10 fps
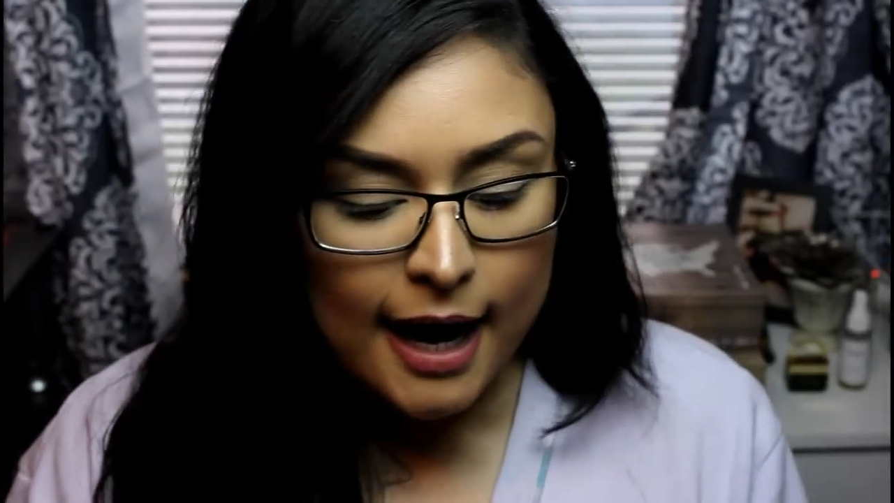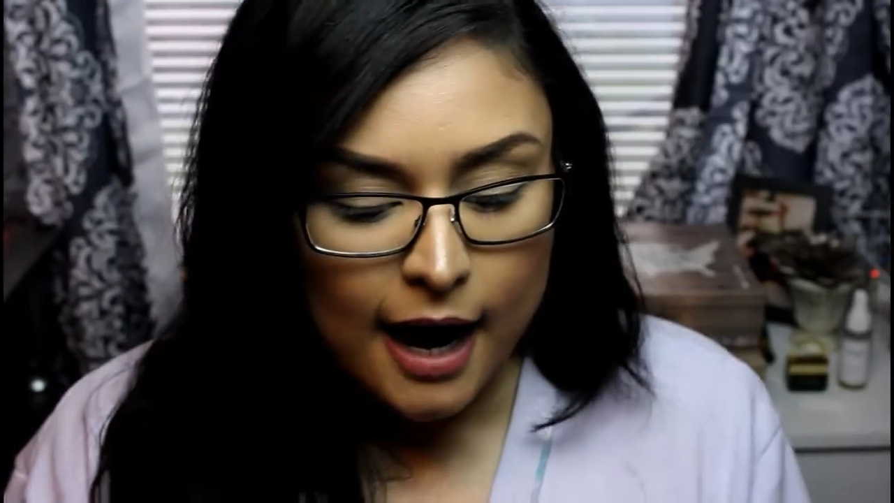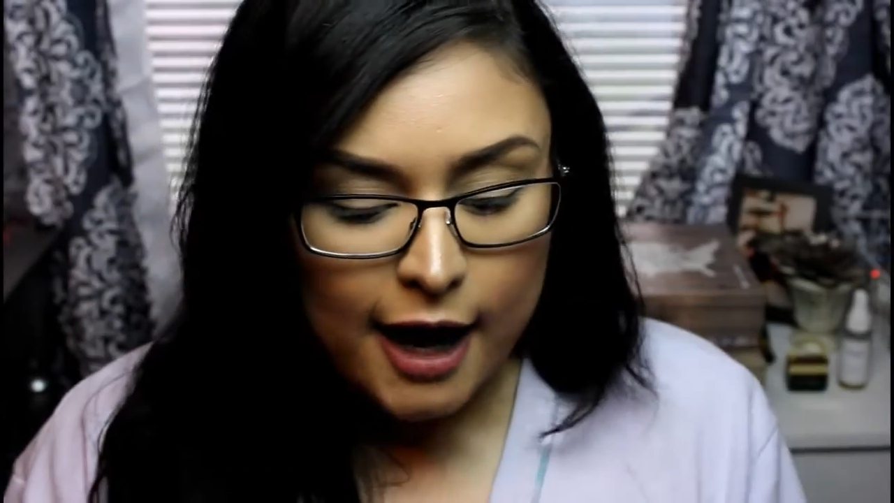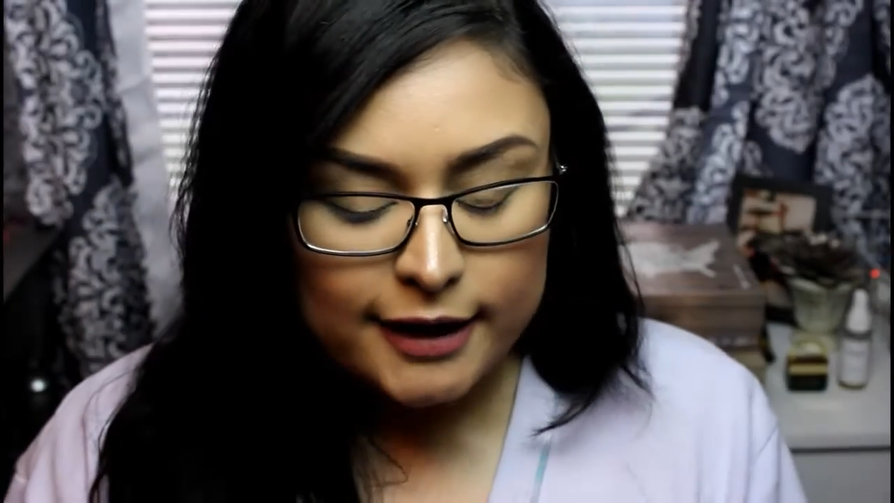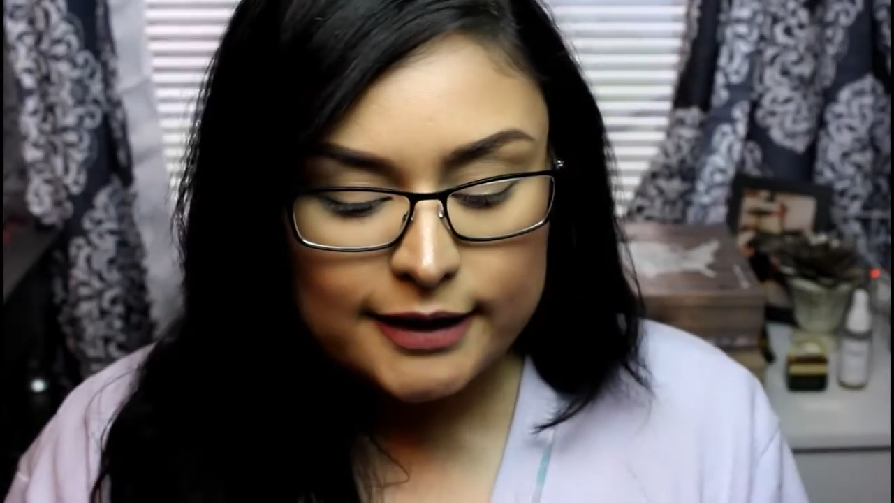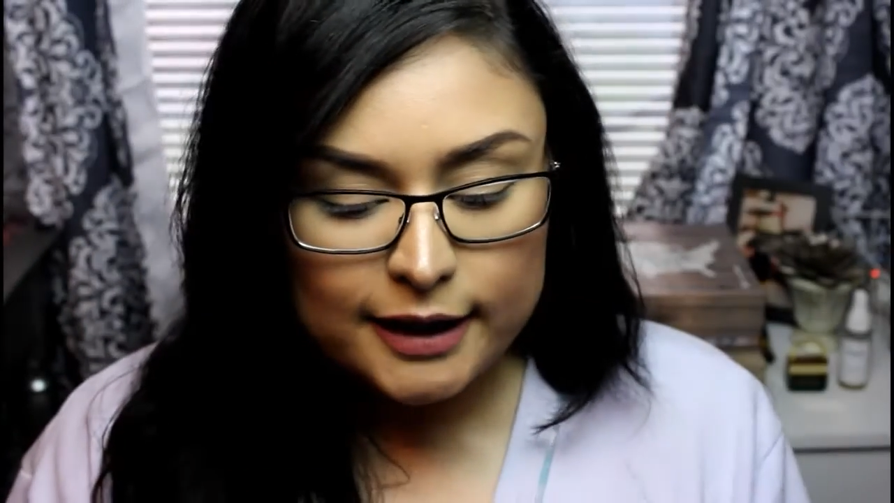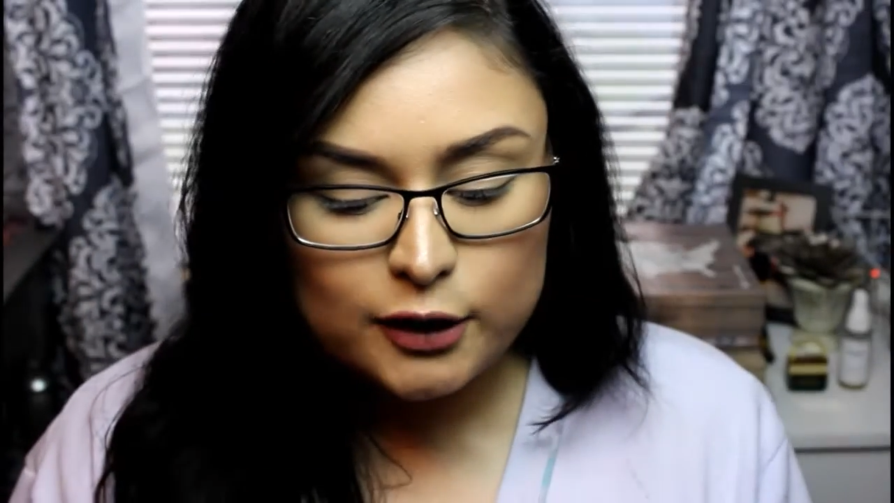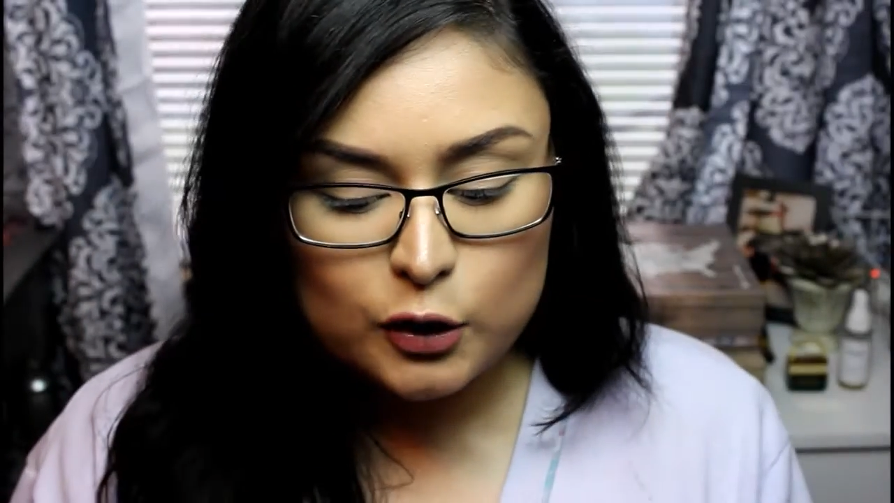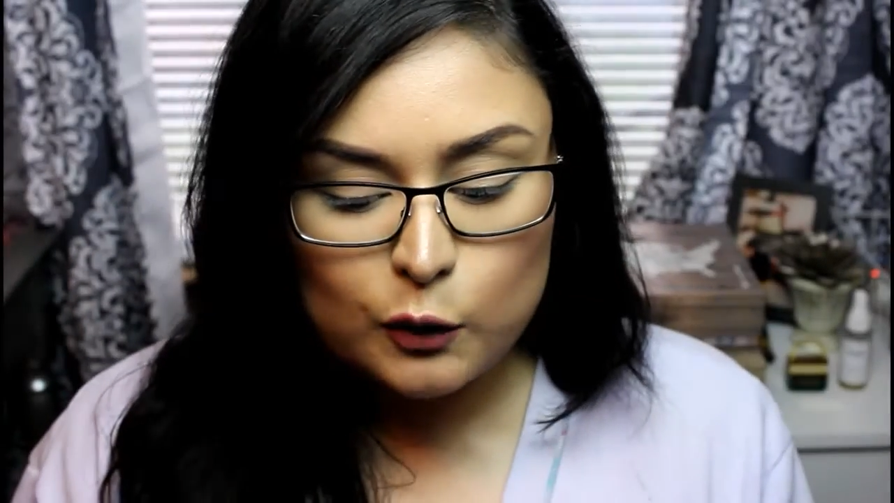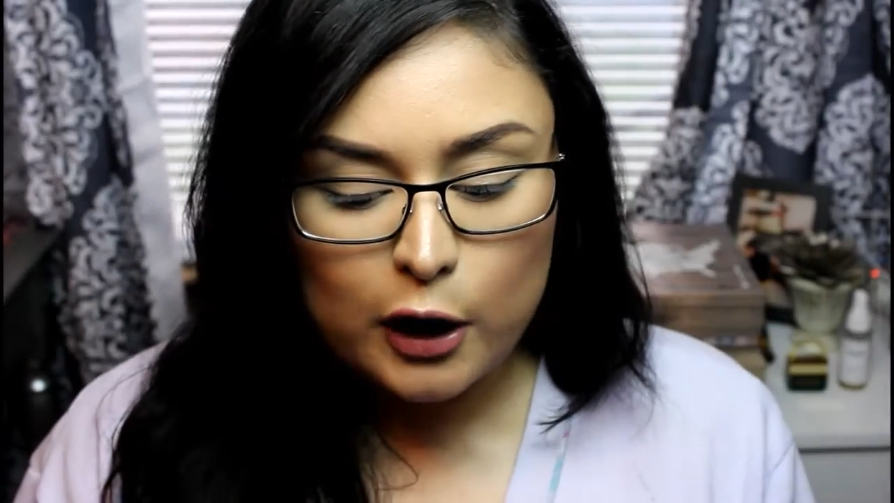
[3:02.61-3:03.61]
I did
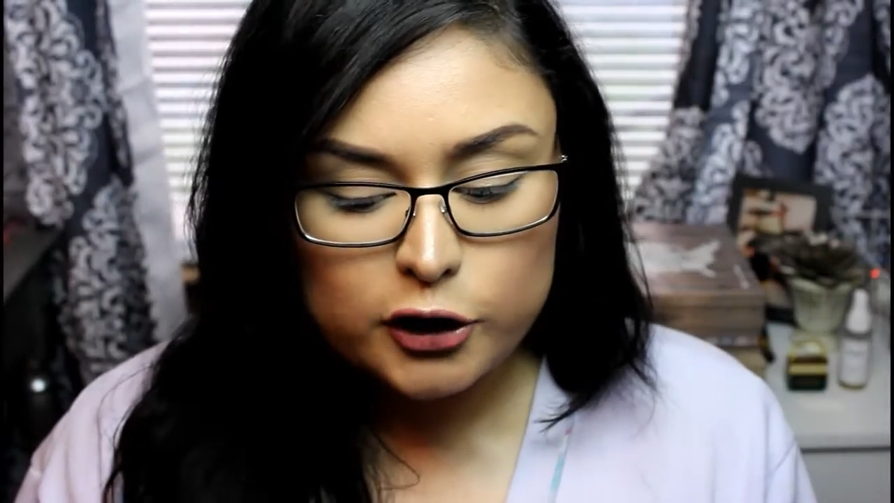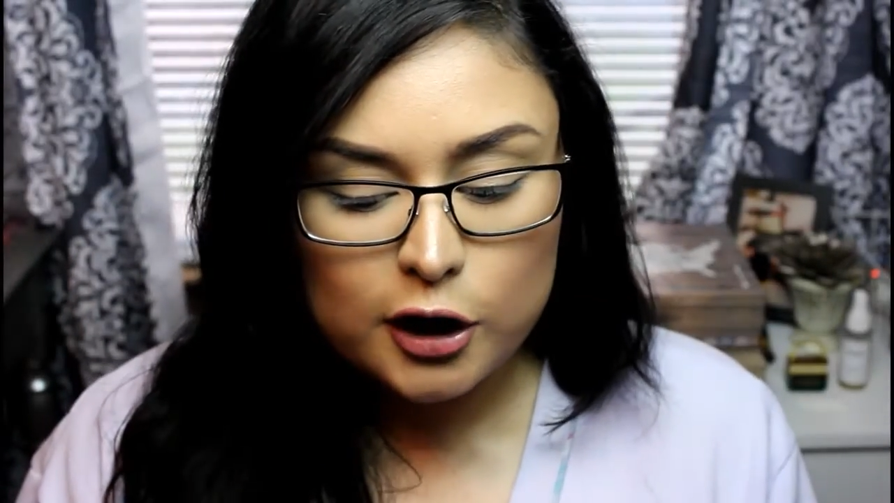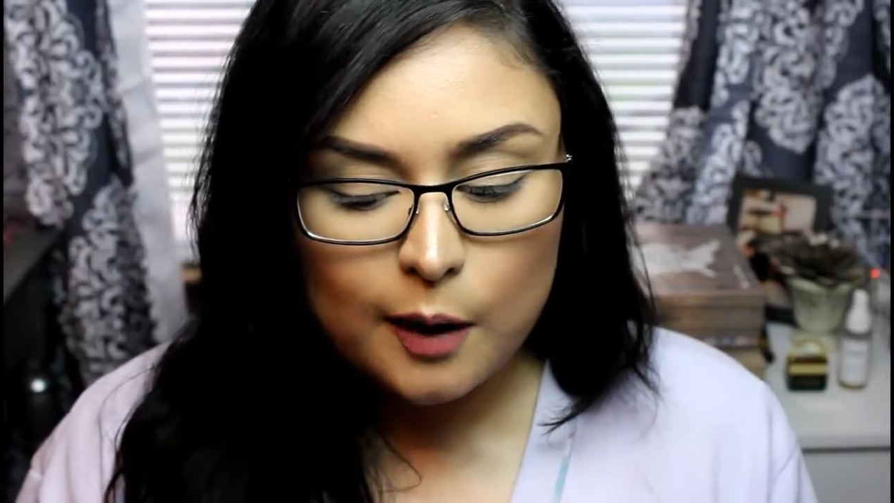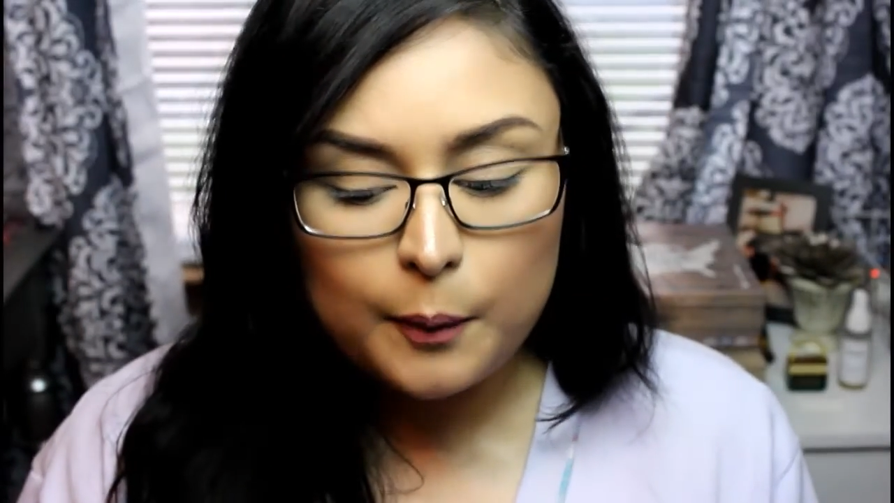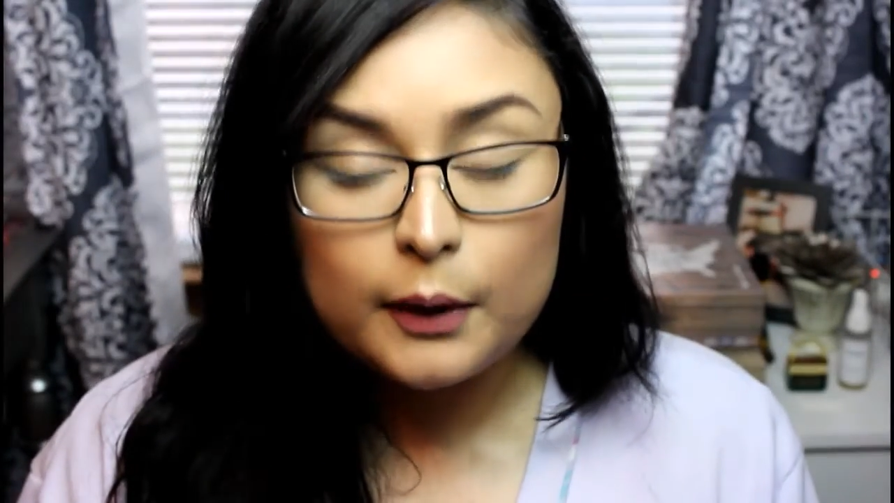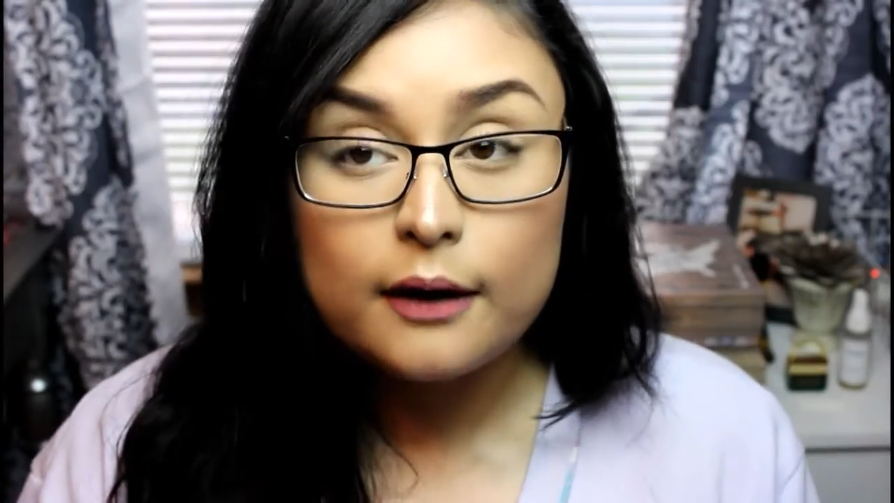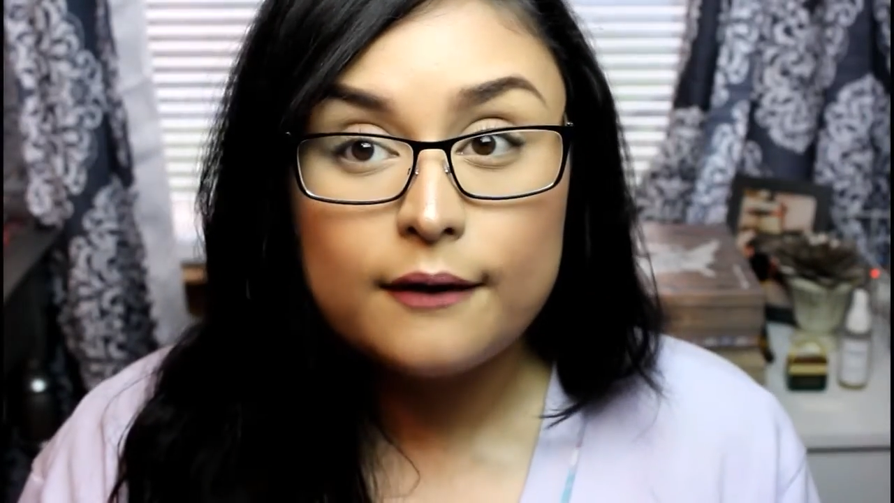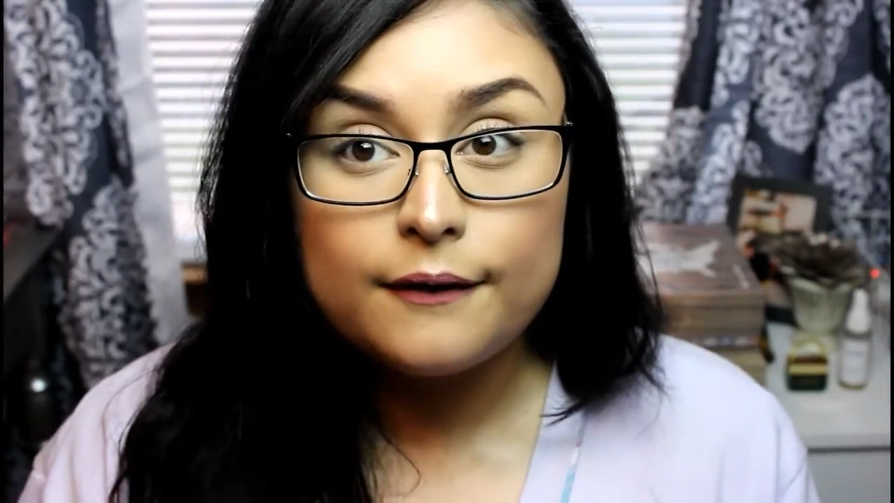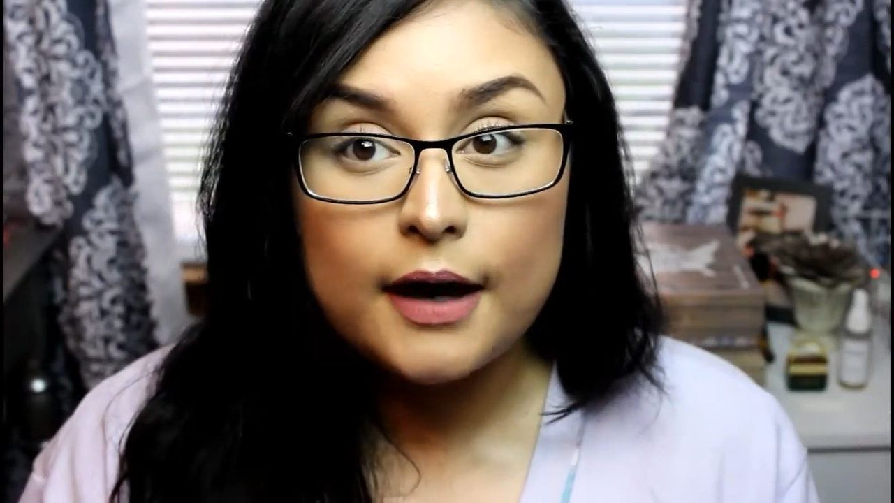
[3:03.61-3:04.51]
swatch a couple of